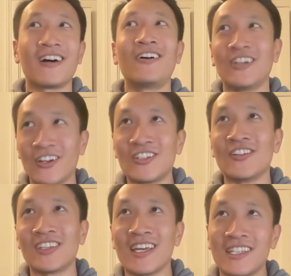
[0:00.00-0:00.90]
Oh, don't do
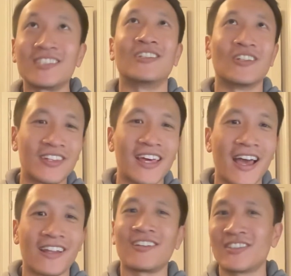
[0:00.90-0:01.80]
this, do
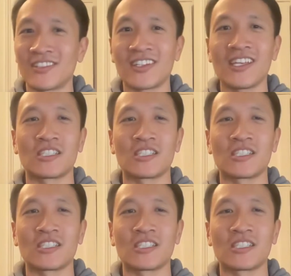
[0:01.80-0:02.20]
that, don't do this.